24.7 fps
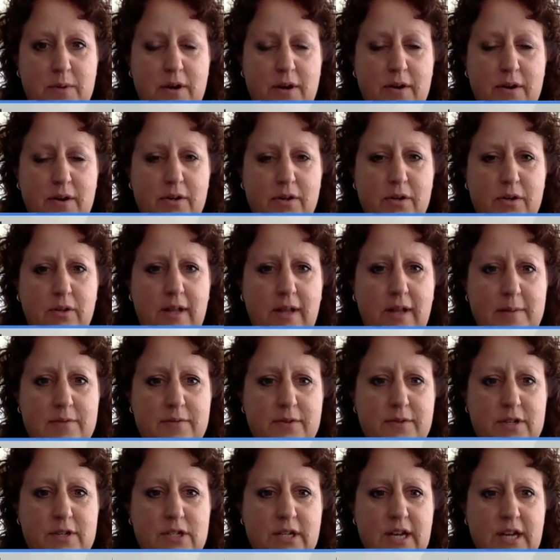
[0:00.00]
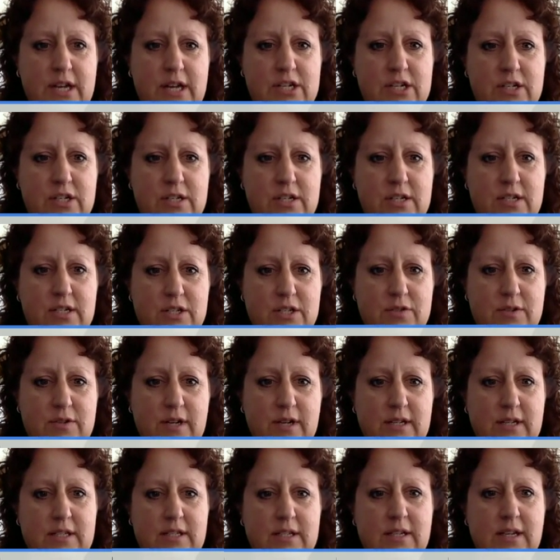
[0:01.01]
We are a Google Apps for Education
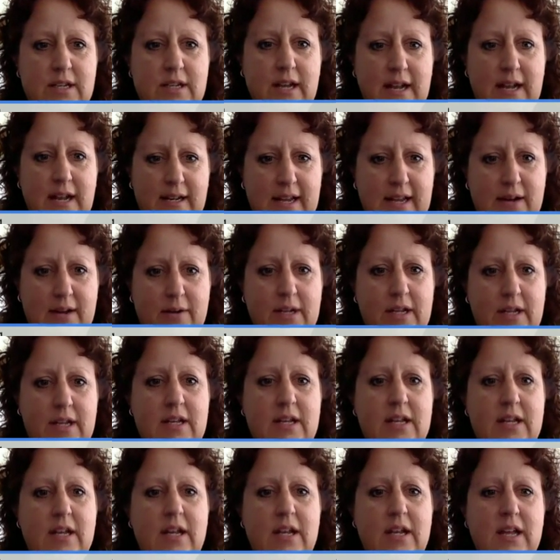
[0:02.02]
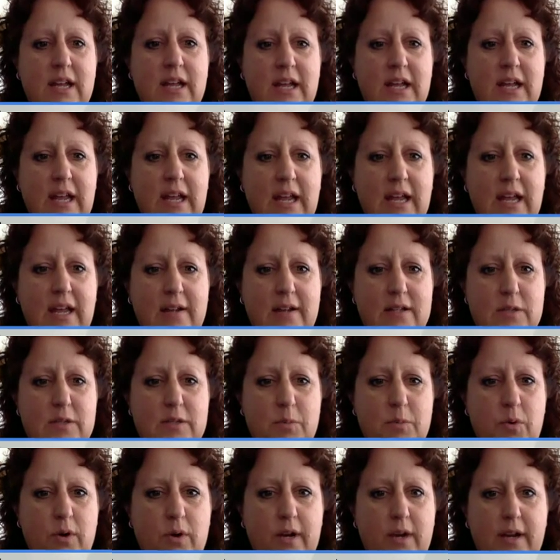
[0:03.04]
district and county, and
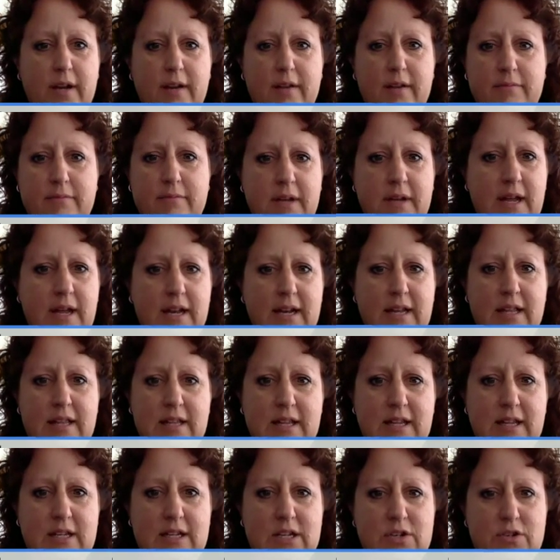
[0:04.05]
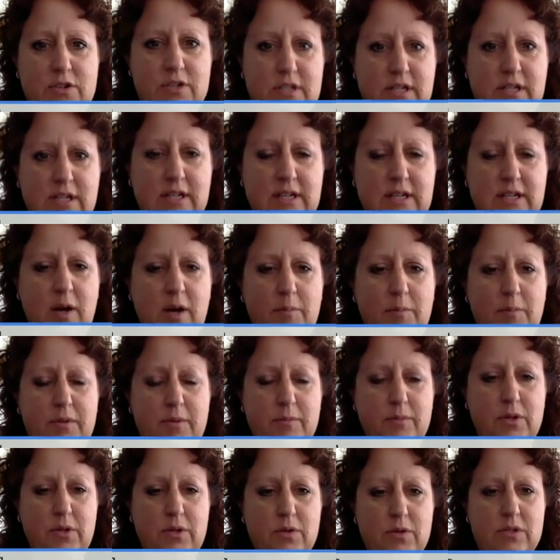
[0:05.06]
supporting anything teachers need to help
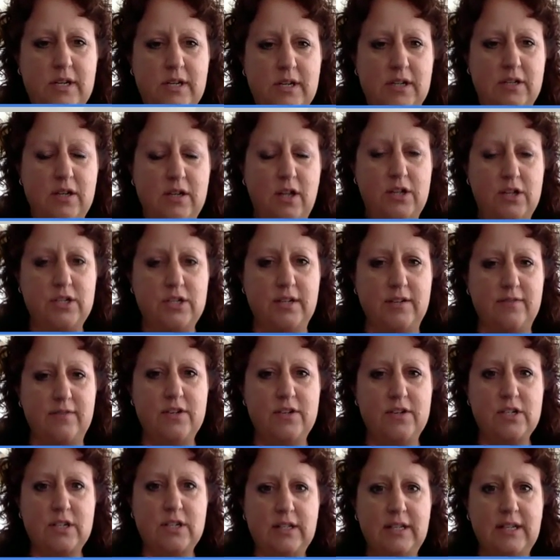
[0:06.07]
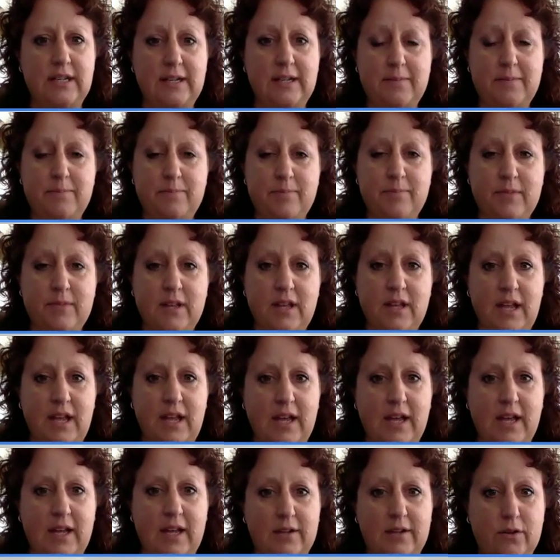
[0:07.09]
them use technology efficiently
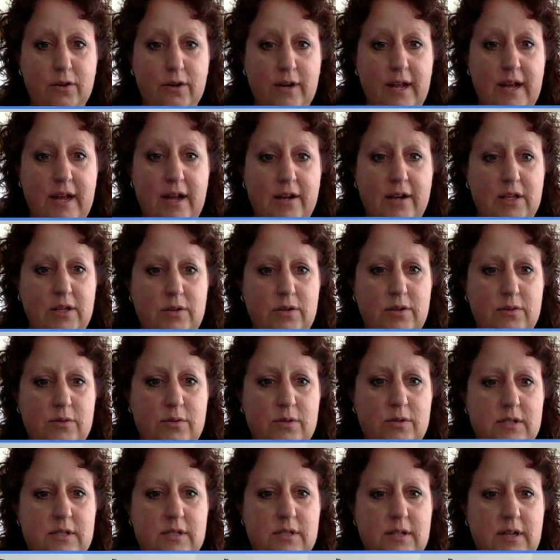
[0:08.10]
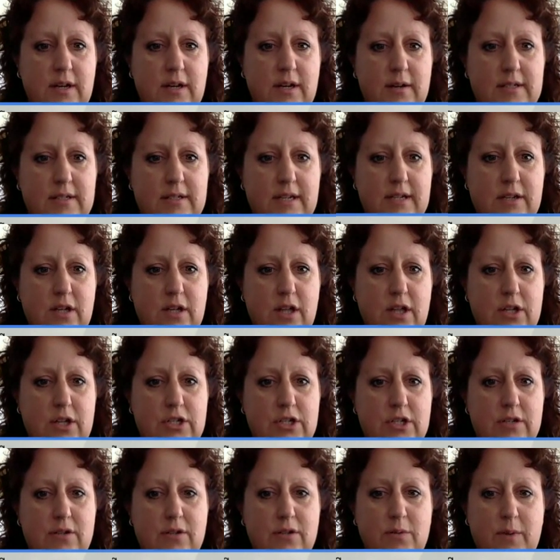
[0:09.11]
and learn how to use
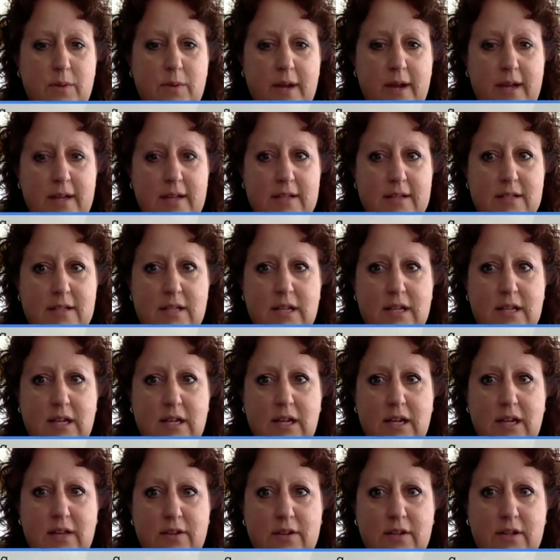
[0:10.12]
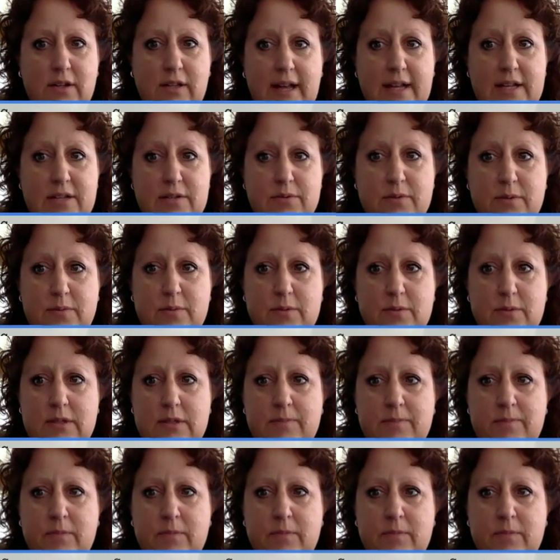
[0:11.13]
technology in new ways in their classrooms.